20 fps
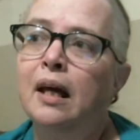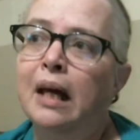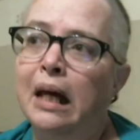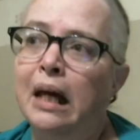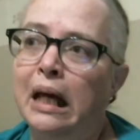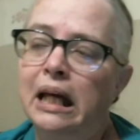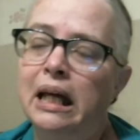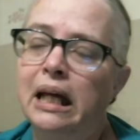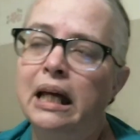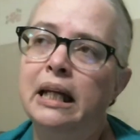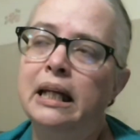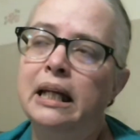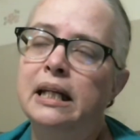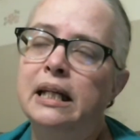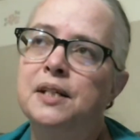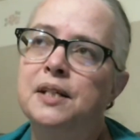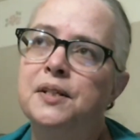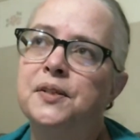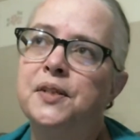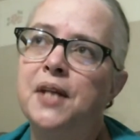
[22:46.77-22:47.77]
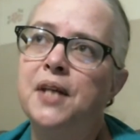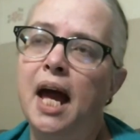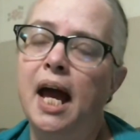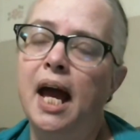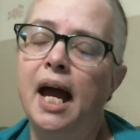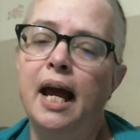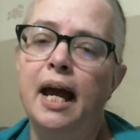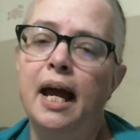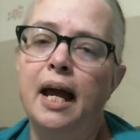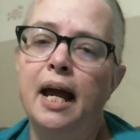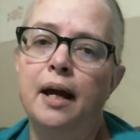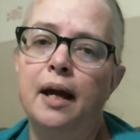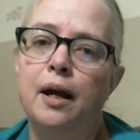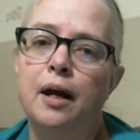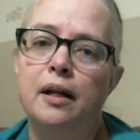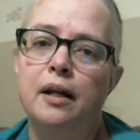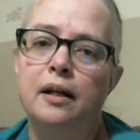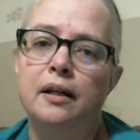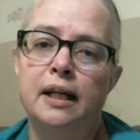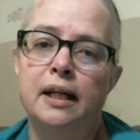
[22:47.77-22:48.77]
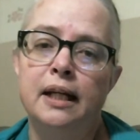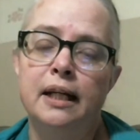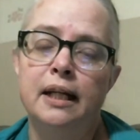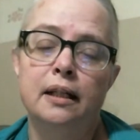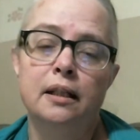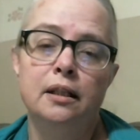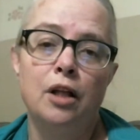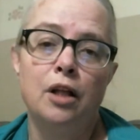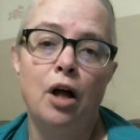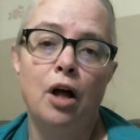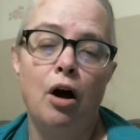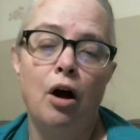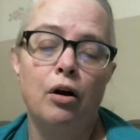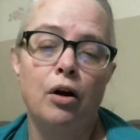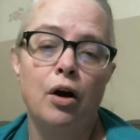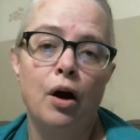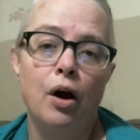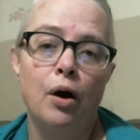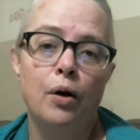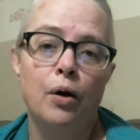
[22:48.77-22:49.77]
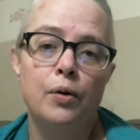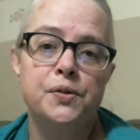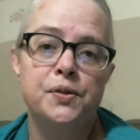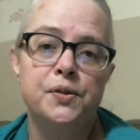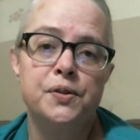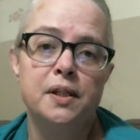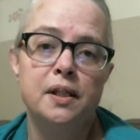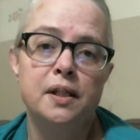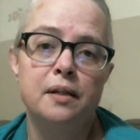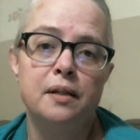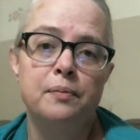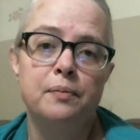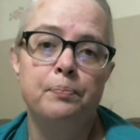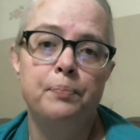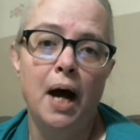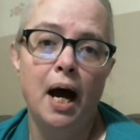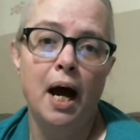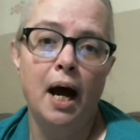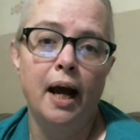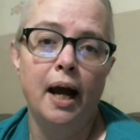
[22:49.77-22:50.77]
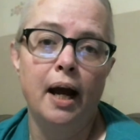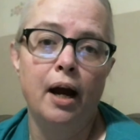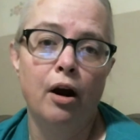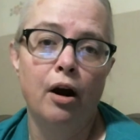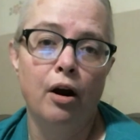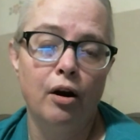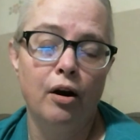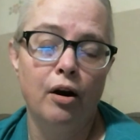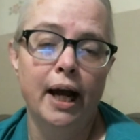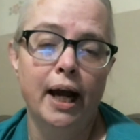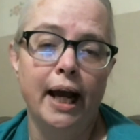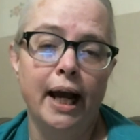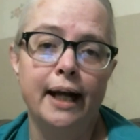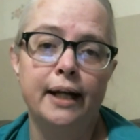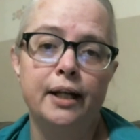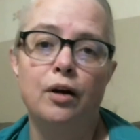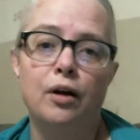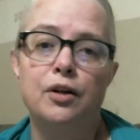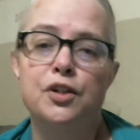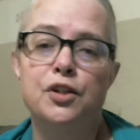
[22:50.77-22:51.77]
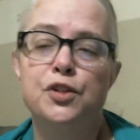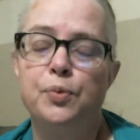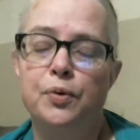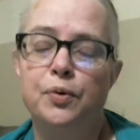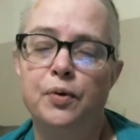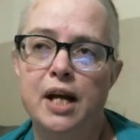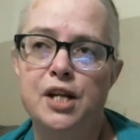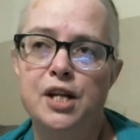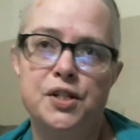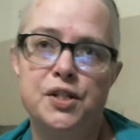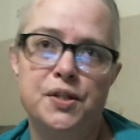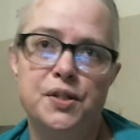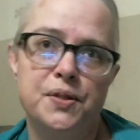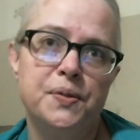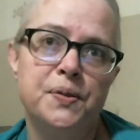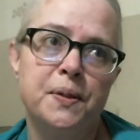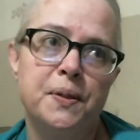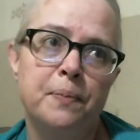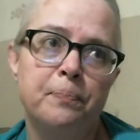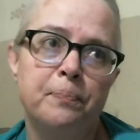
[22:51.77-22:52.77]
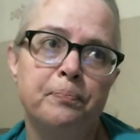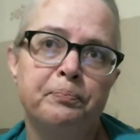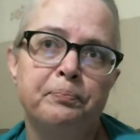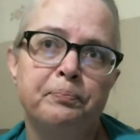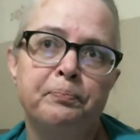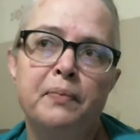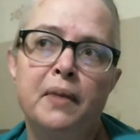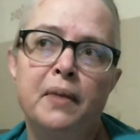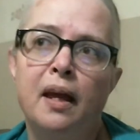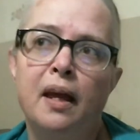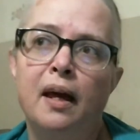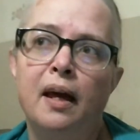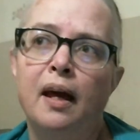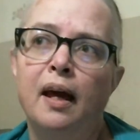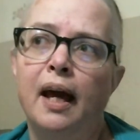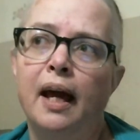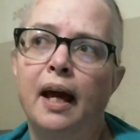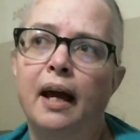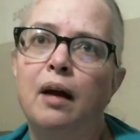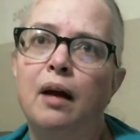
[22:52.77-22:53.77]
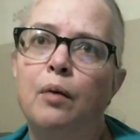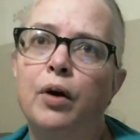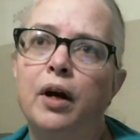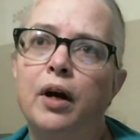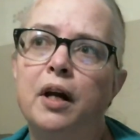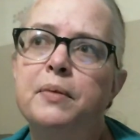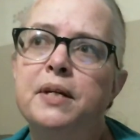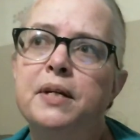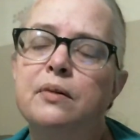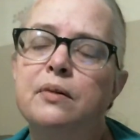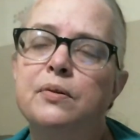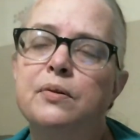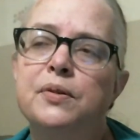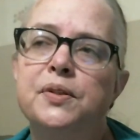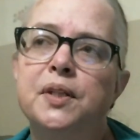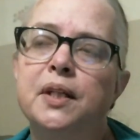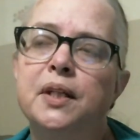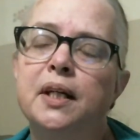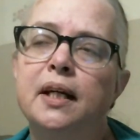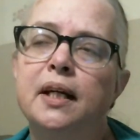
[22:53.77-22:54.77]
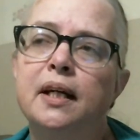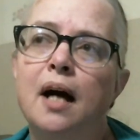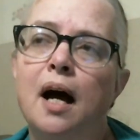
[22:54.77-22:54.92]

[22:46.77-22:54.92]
It is a knit along hosted by her and Yarnspirations. And we're going to be using